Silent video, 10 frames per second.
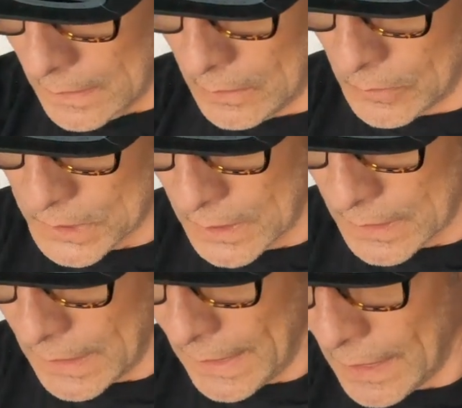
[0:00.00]
it was
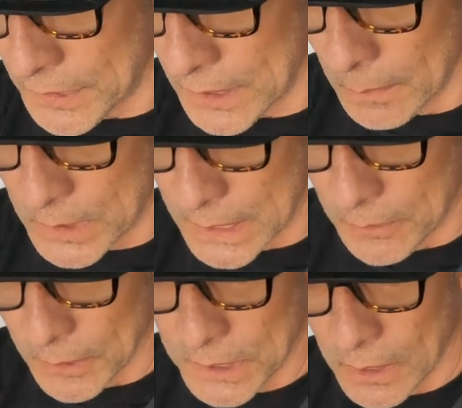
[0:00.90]
gonna have some
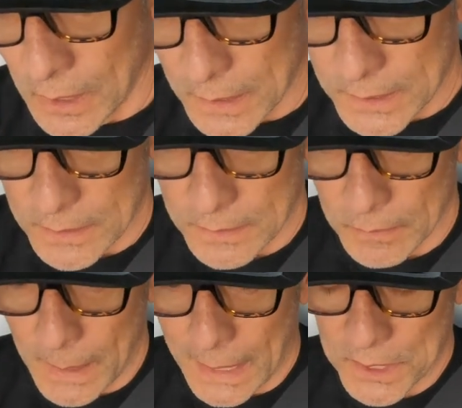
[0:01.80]
secret sauce
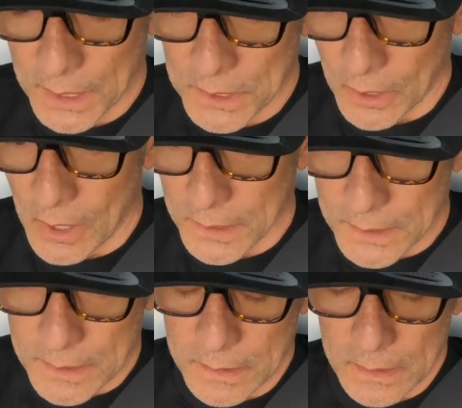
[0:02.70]
or magic
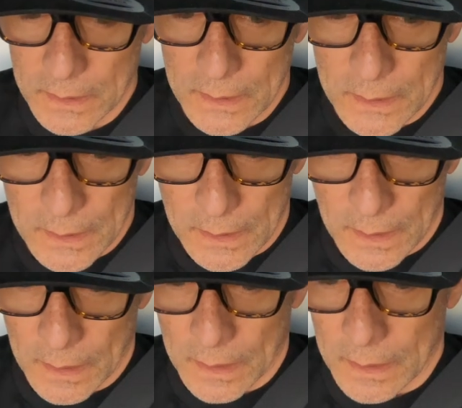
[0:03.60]
sauce,
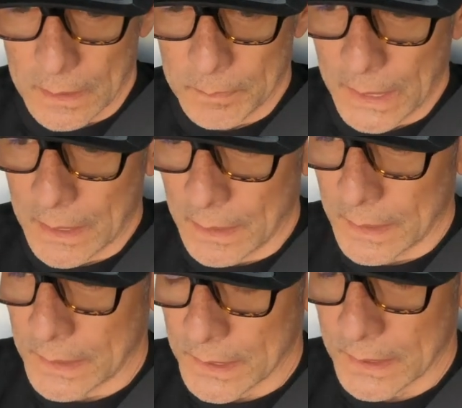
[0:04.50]

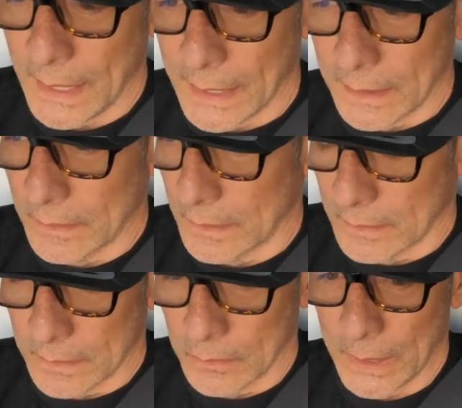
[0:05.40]
because hey,
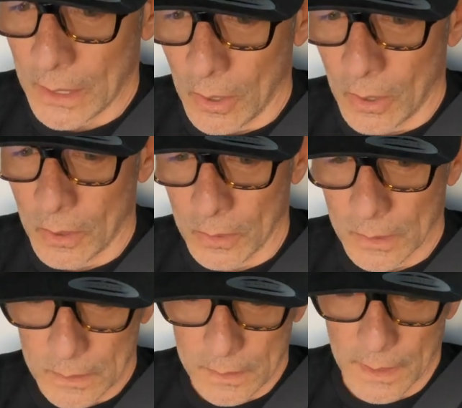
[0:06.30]
we
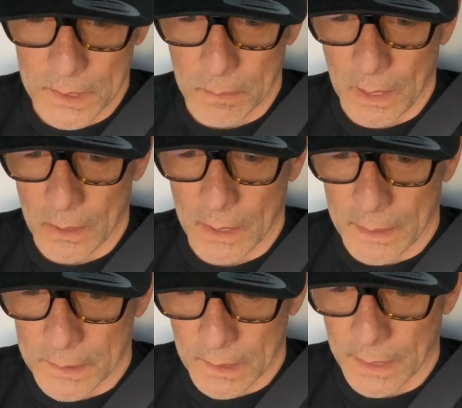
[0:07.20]
all as
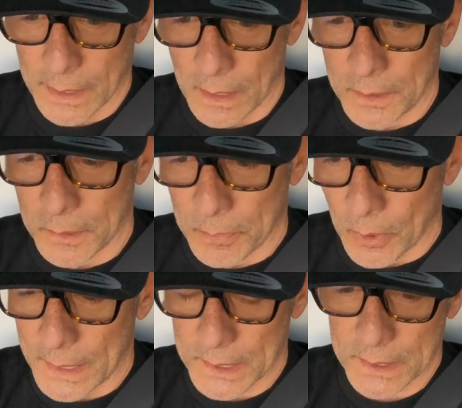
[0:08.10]
Americans like
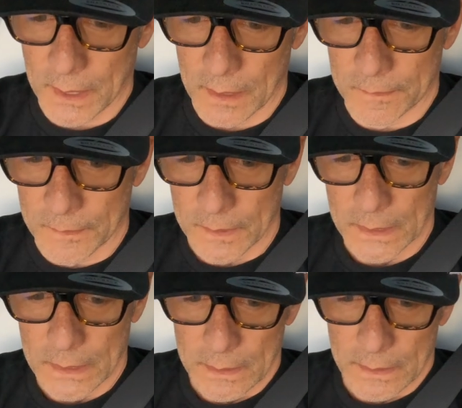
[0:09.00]
underpriced stuff
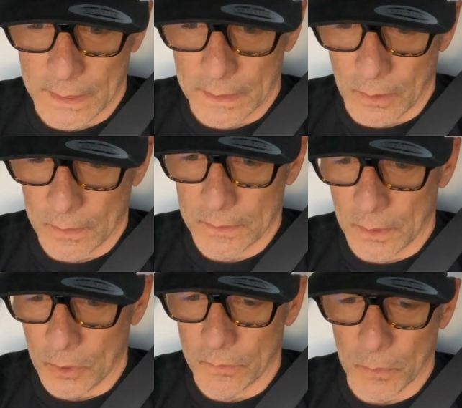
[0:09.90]
that
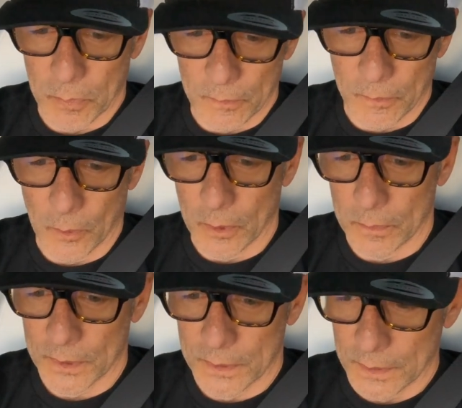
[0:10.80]

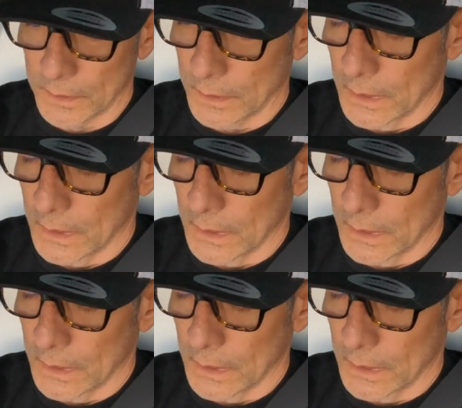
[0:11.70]
overperforms.